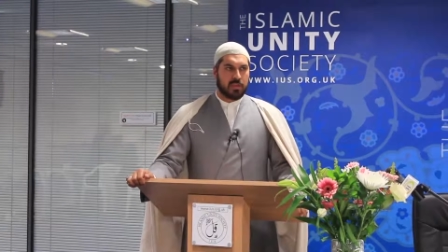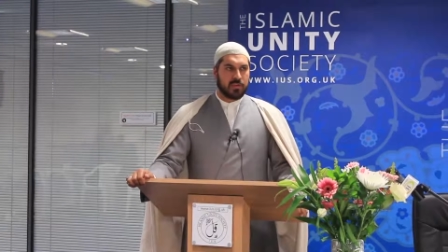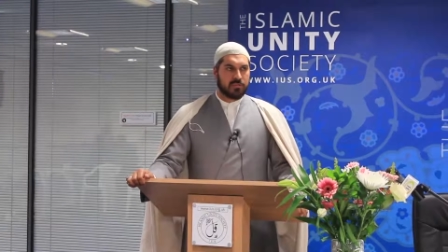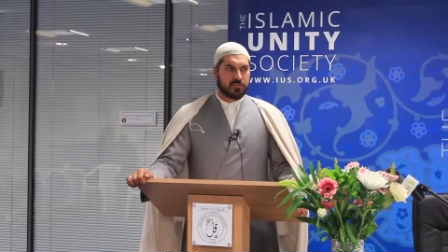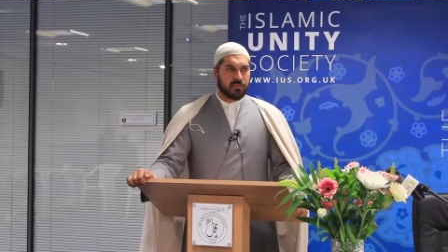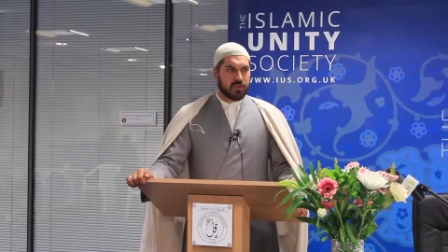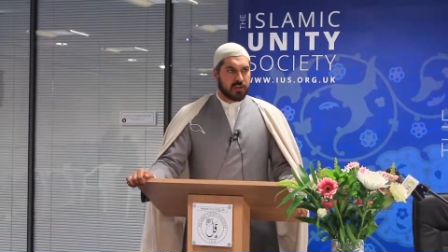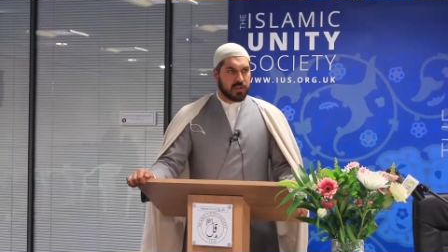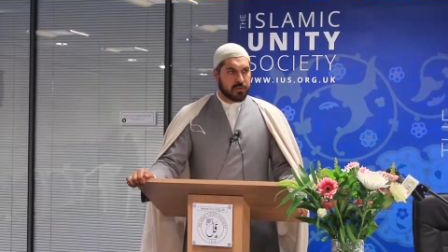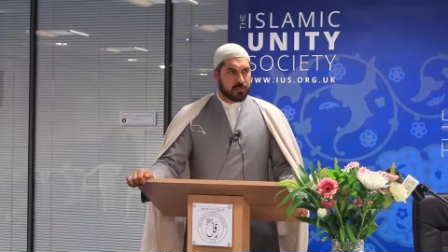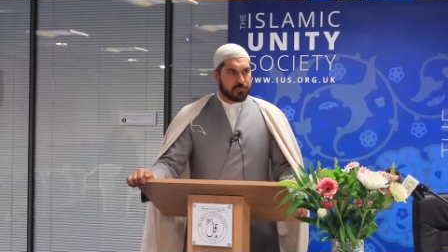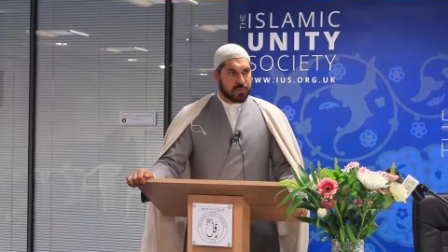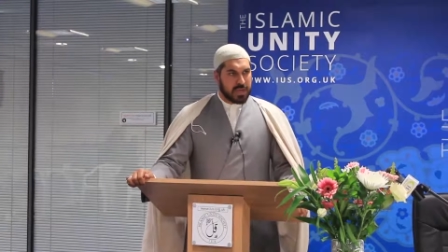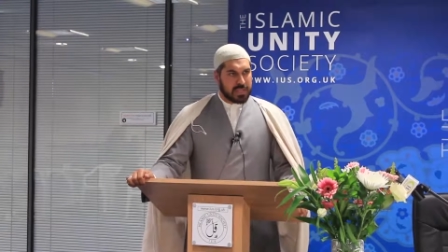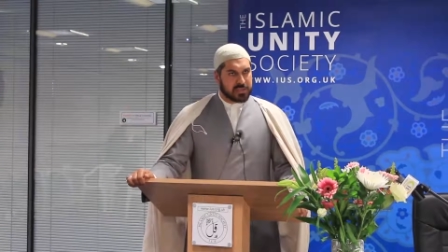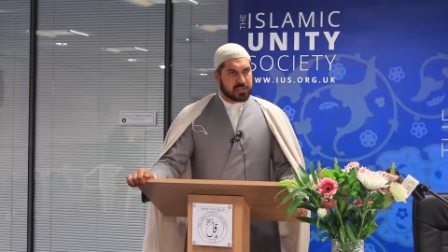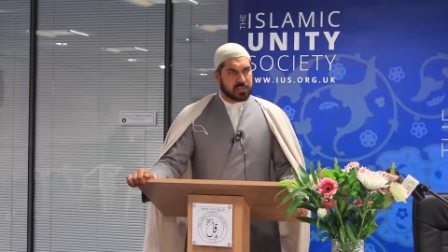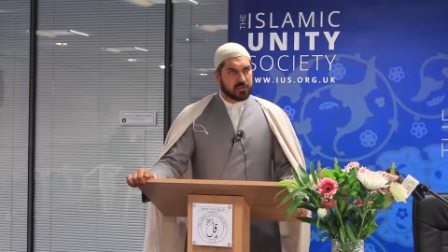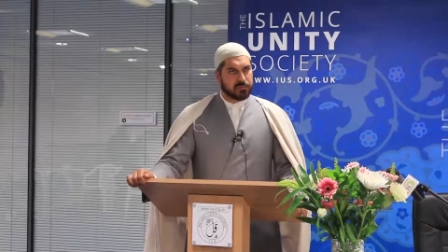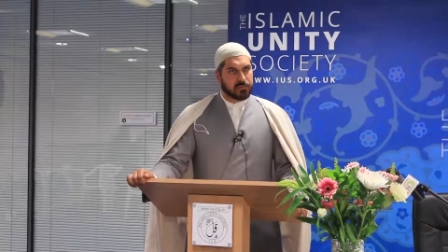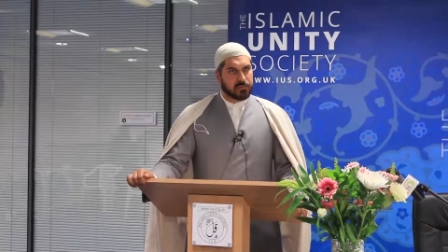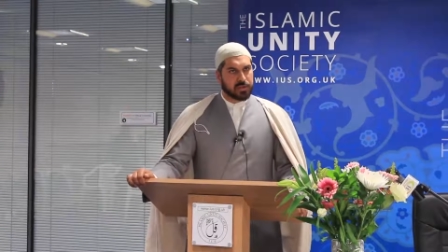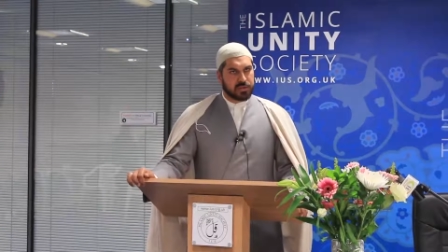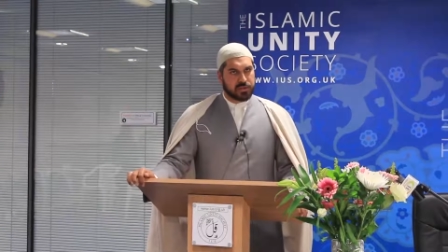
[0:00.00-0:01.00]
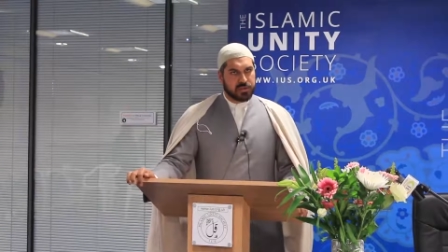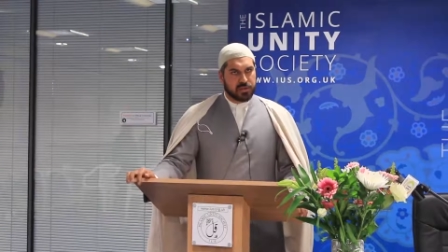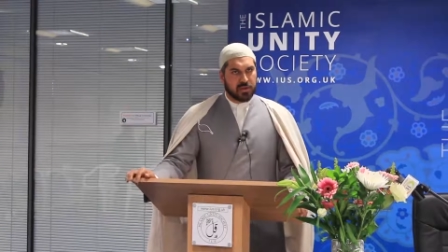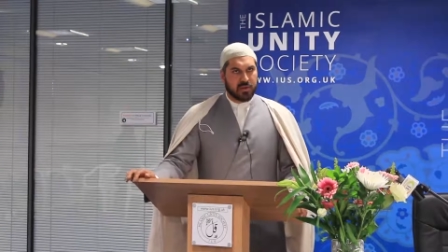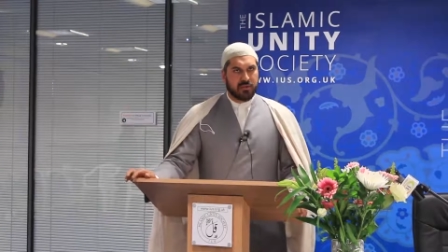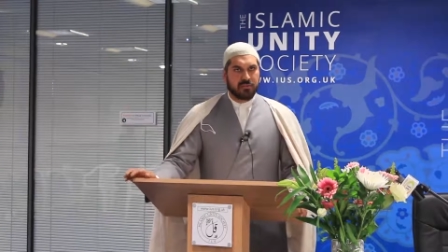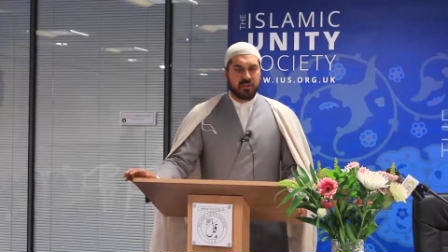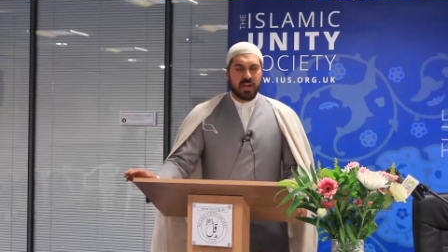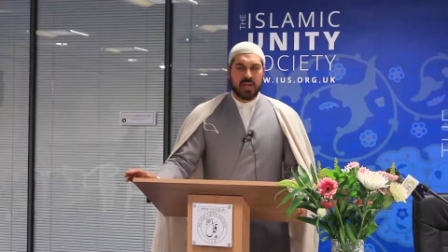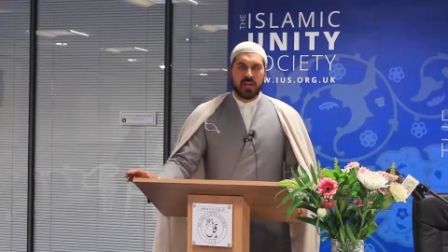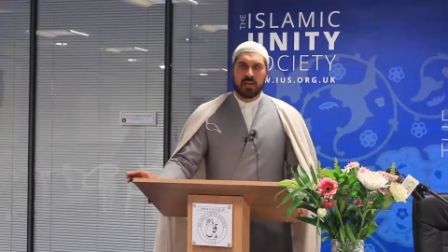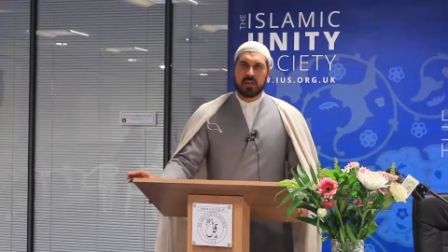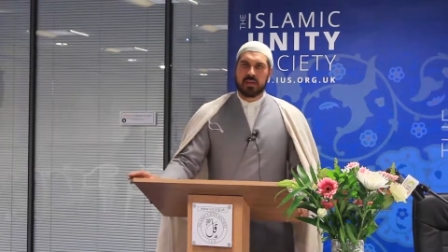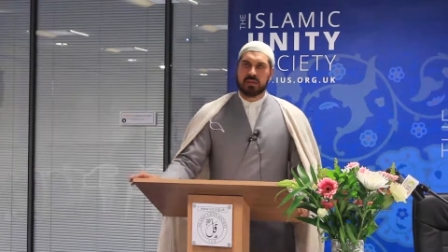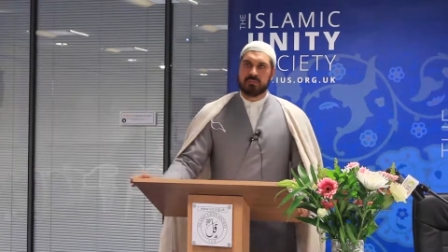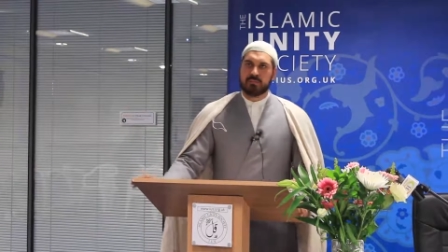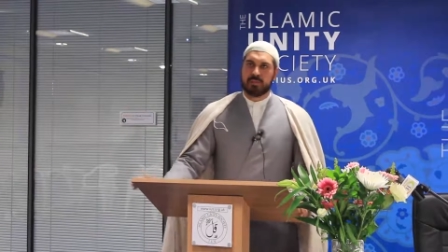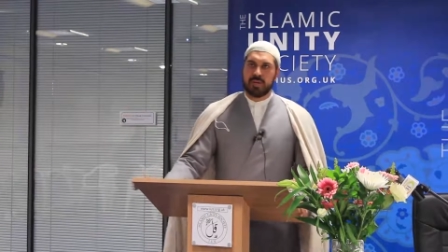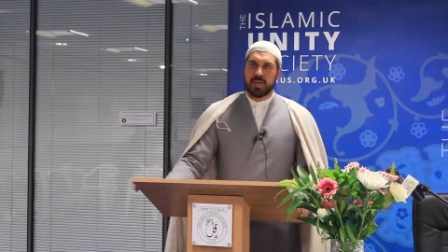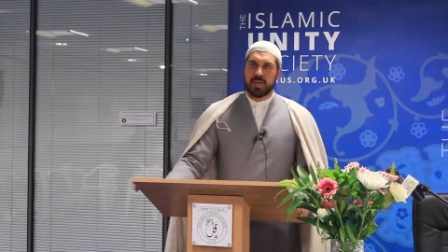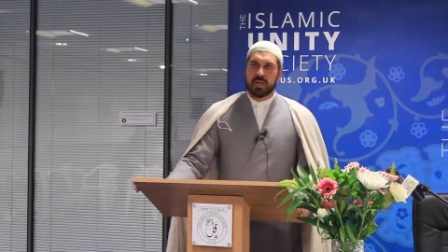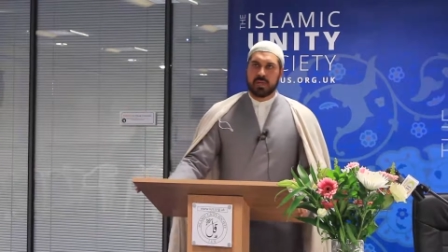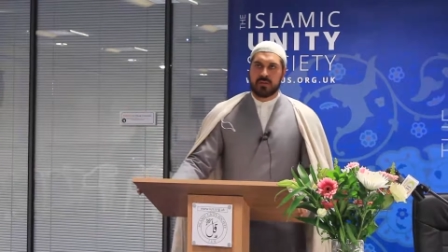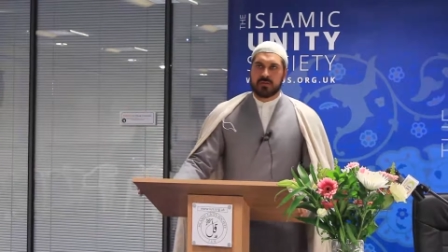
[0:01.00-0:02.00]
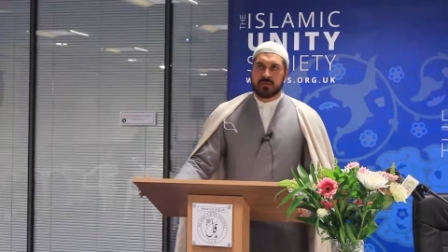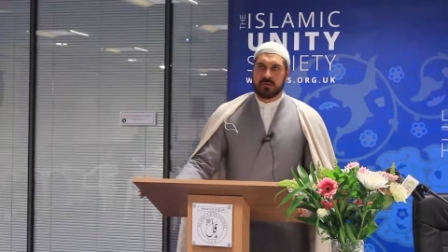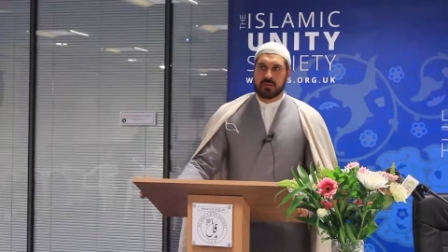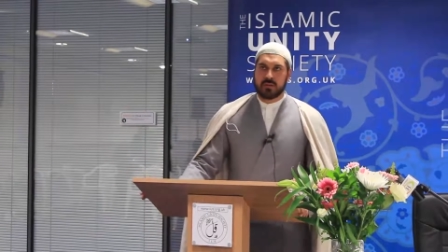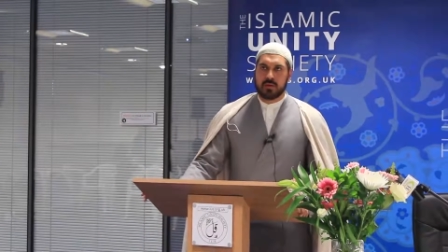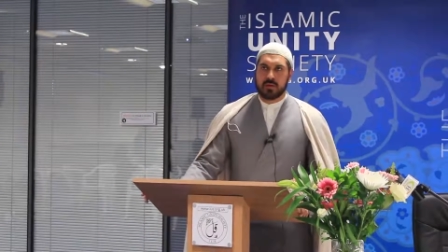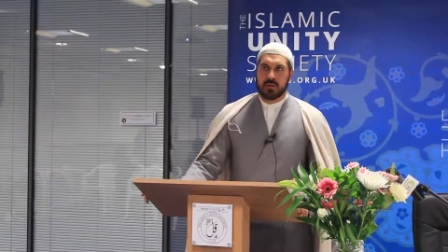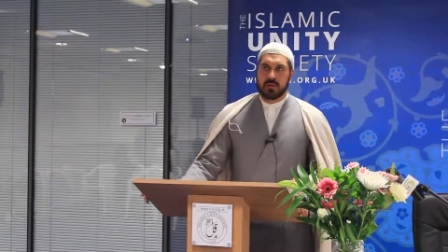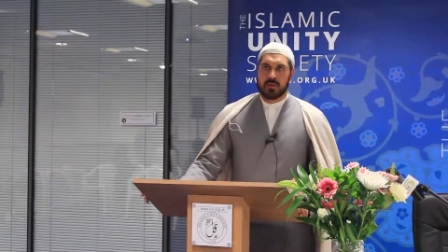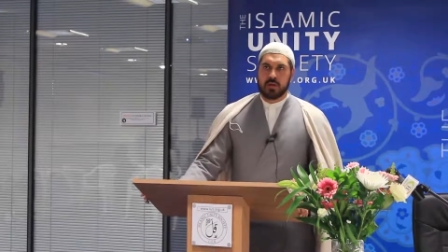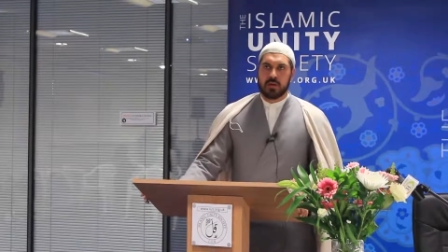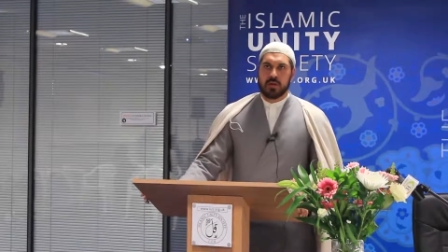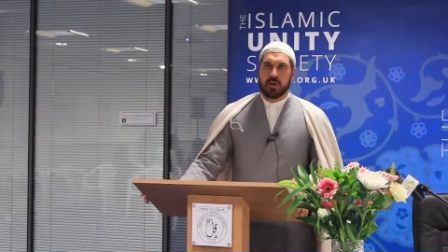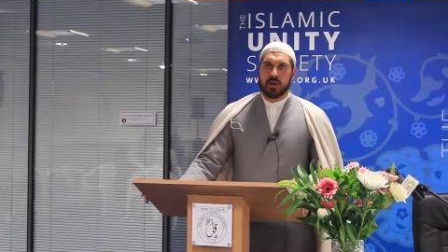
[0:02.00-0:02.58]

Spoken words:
for the betterment of Ahl al-Bayt.